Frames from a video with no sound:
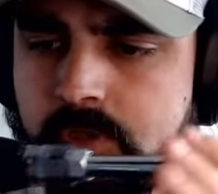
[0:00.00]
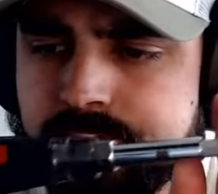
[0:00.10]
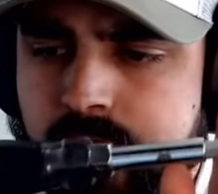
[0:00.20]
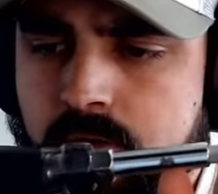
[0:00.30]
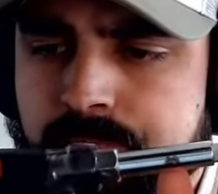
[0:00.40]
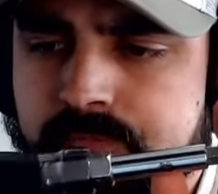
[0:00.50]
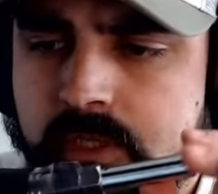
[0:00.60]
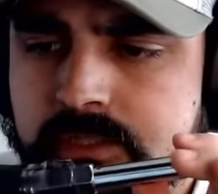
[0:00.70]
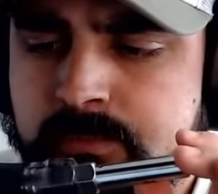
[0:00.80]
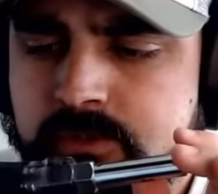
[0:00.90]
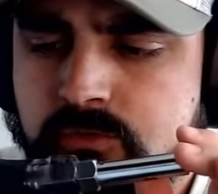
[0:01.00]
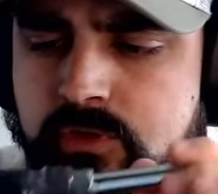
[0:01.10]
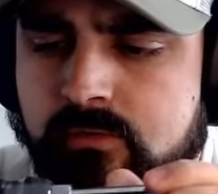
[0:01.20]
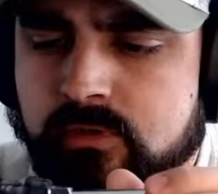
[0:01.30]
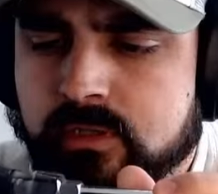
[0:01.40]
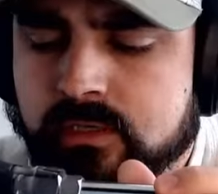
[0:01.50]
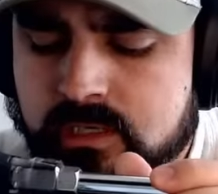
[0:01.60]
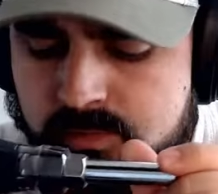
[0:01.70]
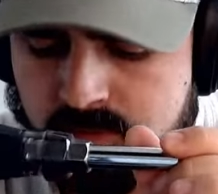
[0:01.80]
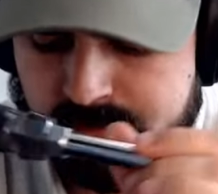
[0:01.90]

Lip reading: So that's my screwdriver that I keep in the